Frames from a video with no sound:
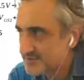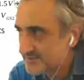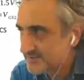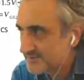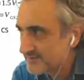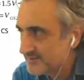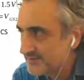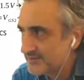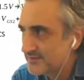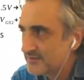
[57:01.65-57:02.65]
means
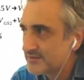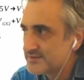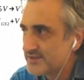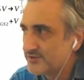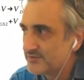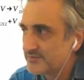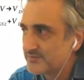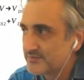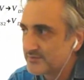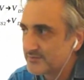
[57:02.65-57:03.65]

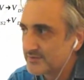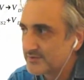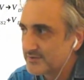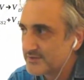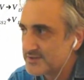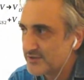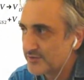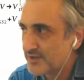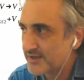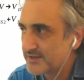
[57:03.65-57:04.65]
0
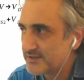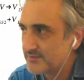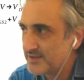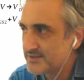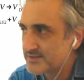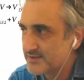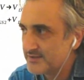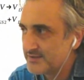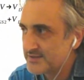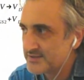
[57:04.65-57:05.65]
current
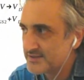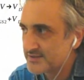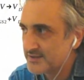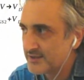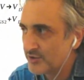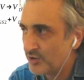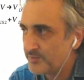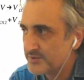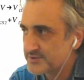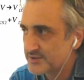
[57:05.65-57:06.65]
means this is an
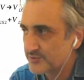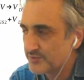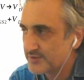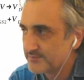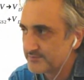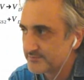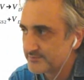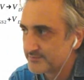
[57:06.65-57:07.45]
open circuit.